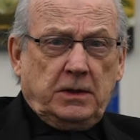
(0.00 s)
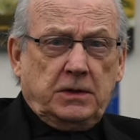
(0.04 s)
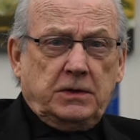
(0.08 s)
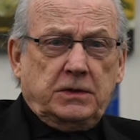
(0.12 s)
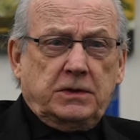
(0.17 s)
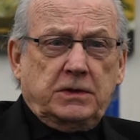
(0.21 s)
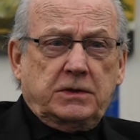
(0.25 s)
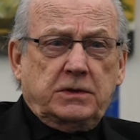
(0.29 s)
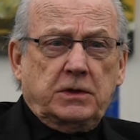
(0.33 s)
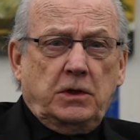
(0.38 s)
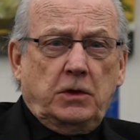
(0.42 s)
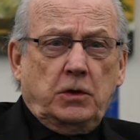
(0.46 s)

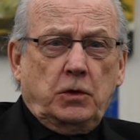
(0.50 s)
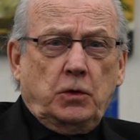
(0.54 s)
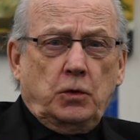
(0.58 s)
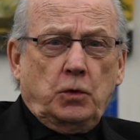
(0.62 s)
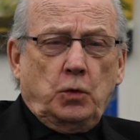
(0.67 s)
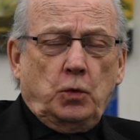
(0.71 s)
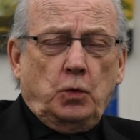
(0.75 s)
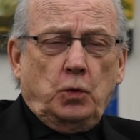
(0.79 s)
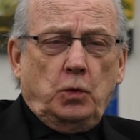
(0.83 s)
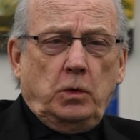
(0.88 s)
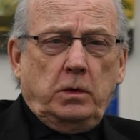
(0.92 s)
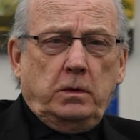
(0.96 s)

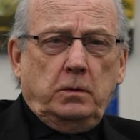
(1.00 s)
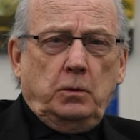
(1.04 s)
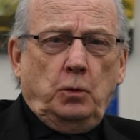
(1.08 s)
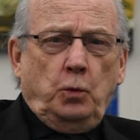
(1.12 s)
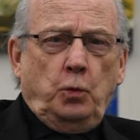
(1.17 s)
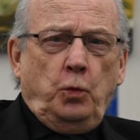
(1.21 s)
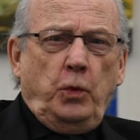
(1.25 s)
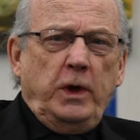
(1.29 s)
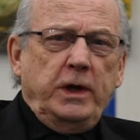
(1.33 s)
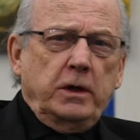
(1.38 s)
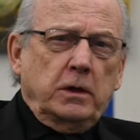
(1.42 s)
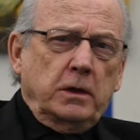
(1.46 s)
So
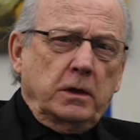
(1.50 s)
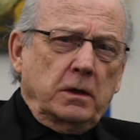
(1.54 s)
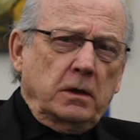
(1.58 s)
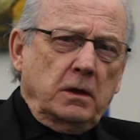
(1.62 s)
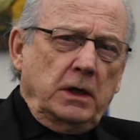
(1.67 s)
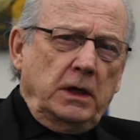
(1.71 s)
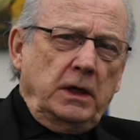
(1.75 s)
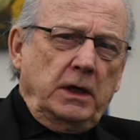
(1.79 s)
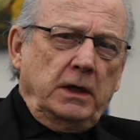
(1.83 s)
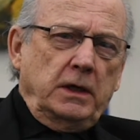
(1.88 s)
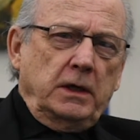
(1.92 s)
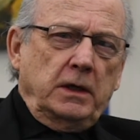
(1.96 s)

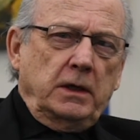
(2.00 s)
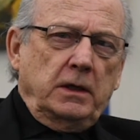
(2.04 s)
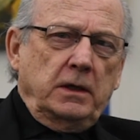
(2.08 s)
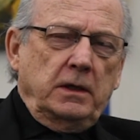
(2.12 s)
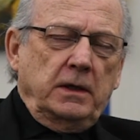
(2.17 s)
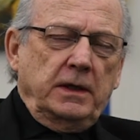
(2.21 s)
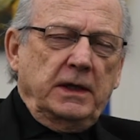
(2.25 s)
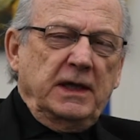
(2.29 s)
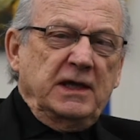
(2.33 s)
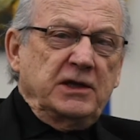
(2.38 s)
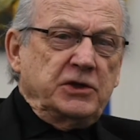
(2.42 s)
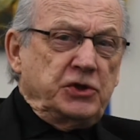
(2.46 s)
we're,
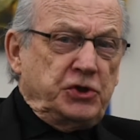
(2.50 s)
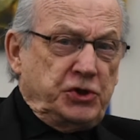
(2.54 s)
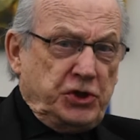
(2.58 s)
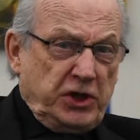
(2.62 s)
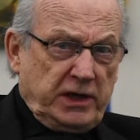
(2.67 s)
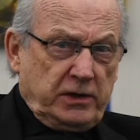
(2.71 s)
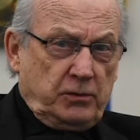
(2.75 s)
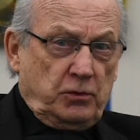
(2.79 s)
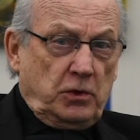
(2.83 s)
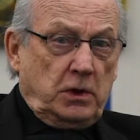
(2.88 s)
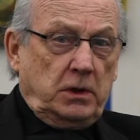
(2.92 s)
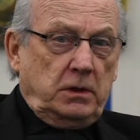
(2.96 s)
in
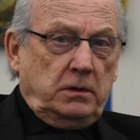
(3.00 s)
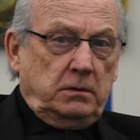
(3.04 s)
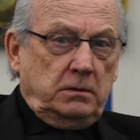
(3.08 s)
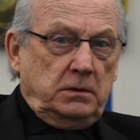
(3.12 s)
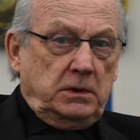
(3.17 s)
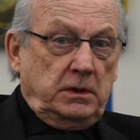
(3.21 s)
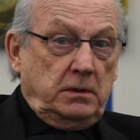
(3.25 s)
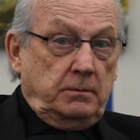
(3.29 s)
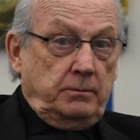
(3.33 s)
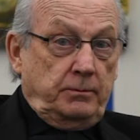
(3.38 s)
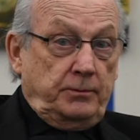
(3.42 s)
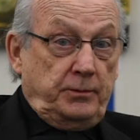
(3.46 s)
general,
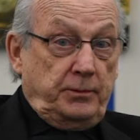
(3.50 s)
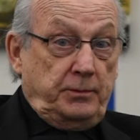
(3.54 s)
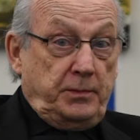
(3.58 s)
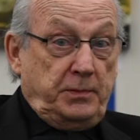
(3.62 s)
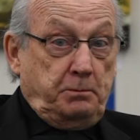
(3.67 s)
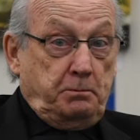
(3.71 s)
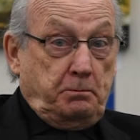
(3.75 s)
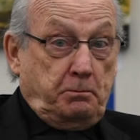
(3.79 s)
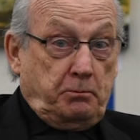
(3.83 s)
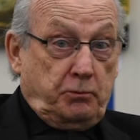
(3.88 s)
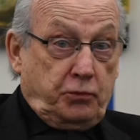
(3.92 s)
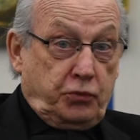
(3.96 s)
a
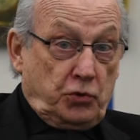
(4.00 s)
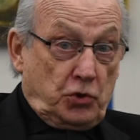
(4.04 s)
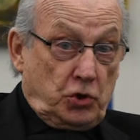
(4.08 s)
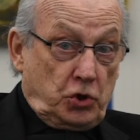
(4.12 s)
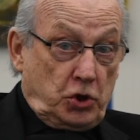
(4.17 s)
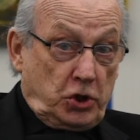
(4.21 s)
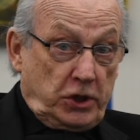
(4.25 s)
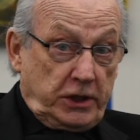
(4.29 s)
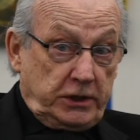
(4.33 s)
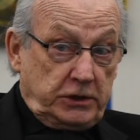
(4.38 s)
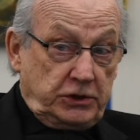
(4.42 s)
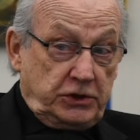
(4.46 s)

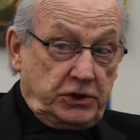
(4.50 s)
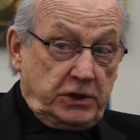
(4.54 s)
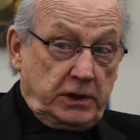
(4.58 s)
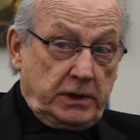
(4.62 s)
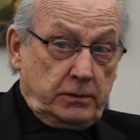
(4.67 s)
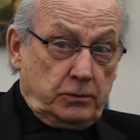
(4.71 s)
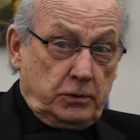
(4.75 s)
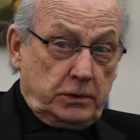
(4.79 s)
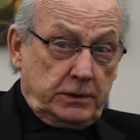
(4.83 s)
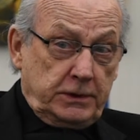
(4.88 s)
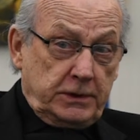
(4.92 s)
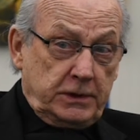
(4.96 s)
broad
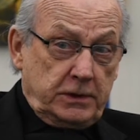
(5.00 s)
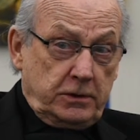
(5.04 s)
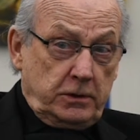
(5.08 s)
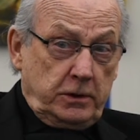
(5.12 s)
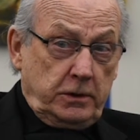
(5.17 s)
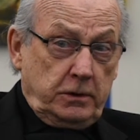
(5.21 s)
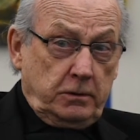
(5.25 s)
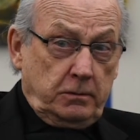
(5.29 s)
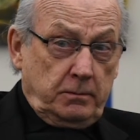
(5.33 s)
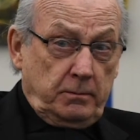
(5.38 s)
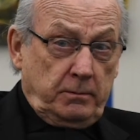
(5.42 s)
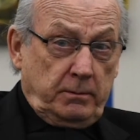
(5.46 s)
general
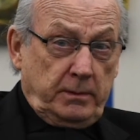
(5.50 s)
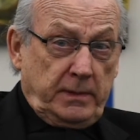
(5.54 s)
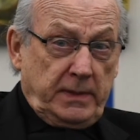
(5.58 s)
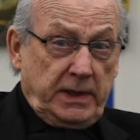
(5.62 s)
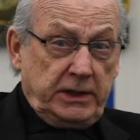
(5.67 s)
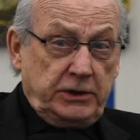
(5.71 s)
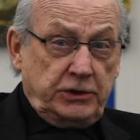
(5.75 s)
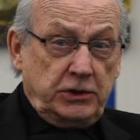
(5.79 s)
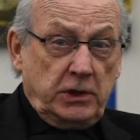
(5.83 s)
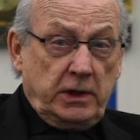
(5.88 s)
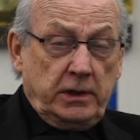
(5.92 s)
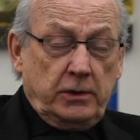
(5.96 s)
stroke,
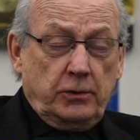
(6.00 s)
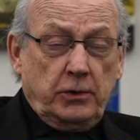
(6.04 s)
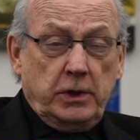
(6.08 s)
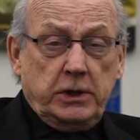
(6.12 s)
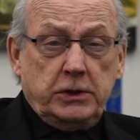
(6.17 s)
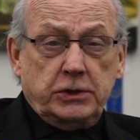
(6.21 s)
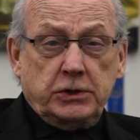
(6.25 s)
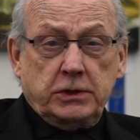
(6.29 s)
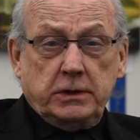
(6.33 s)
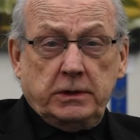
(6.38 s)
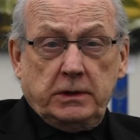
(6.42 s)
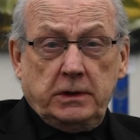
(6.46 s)
my
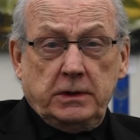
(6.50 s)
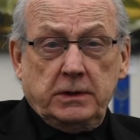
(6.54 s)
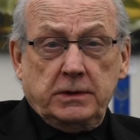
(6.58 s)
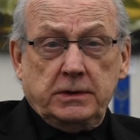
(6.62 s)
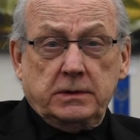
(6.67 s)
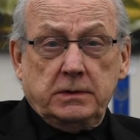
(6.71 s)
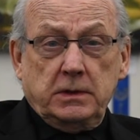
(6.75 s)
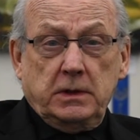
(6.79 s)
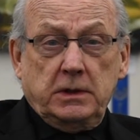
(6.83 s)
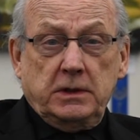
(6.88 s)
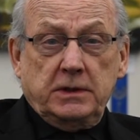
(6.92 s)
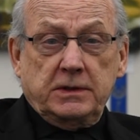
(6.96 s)
generation
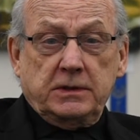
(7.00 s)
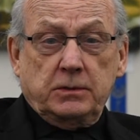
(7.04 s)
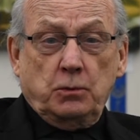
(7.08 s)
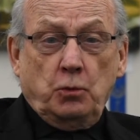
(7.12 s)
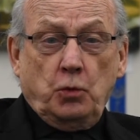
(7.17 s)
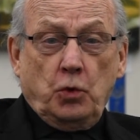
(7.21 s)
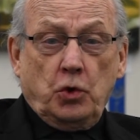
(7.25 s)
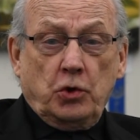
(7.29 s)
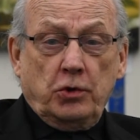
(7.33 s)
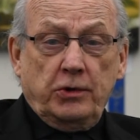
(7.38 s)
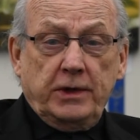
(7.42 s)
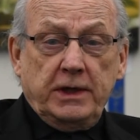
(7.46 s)
is
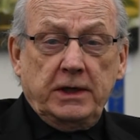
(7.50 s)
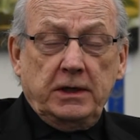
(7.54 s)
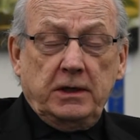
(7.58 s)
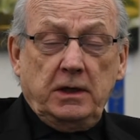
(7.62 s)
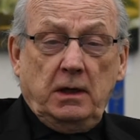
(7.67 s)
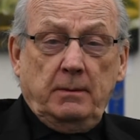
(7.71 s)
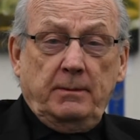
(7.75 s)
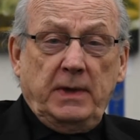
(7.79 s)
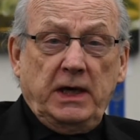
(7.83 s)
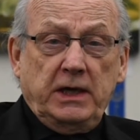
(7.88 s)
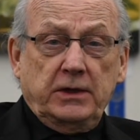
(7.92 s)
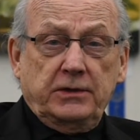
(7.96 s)
worried
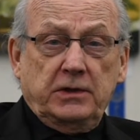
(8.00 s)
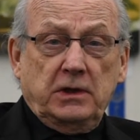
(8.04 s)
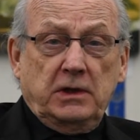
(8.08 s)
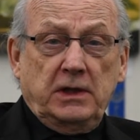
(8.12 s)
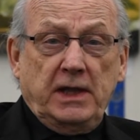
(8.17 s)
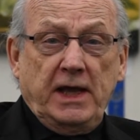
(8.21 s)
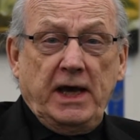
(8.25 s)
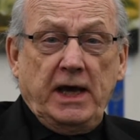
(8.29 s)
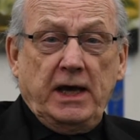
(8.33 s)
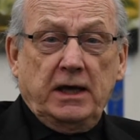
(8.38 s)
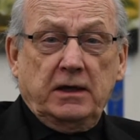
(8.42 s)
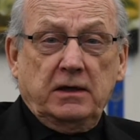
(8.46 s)
about the
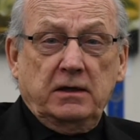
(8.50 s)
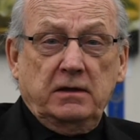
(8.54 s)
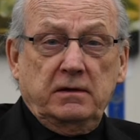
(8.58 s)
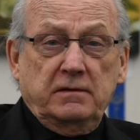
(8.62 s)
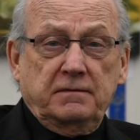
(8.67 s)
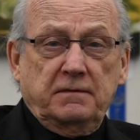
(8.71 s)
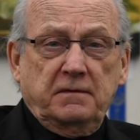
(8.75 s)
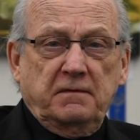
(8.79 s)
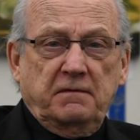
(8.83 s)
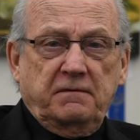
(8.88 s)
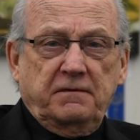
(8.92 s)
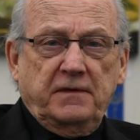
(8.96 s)
lack of
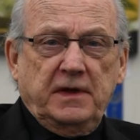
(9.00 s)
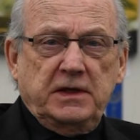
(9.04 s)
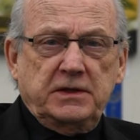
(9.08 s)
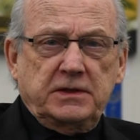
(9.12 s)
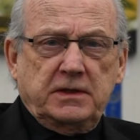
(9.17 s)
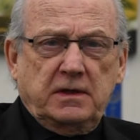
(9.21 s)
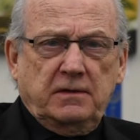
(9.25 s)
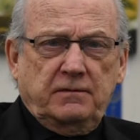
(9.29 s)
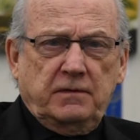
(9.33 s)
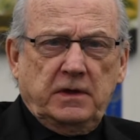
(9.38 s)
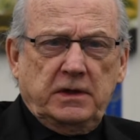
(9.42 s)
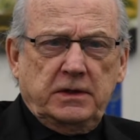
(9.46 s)

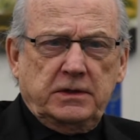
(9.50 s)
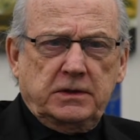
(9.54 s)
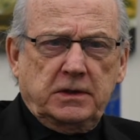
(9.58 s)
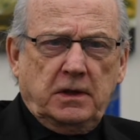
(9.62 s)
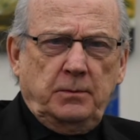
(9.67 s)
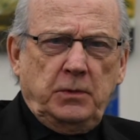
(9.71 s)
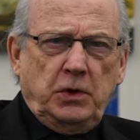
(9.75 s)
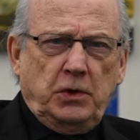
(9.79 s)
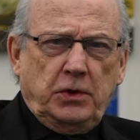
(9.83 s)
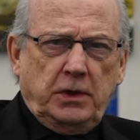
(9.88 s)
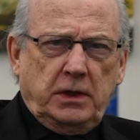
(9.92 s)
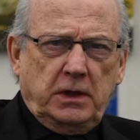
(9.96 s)
face-to-face
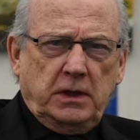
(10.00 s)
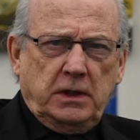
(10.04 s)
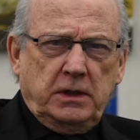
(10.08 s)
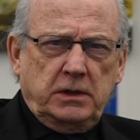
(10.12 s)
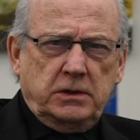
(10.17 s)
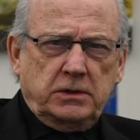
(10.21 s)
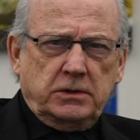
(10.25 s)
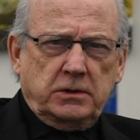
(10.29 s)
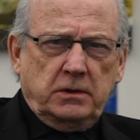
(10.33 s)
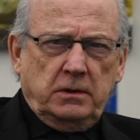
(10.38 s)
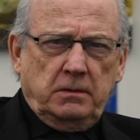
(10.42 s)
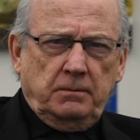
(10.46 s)

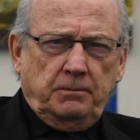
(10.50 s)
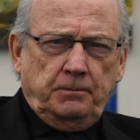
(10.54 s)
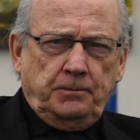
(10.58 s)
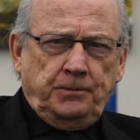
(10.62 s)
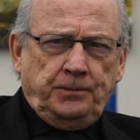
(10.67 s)
communication.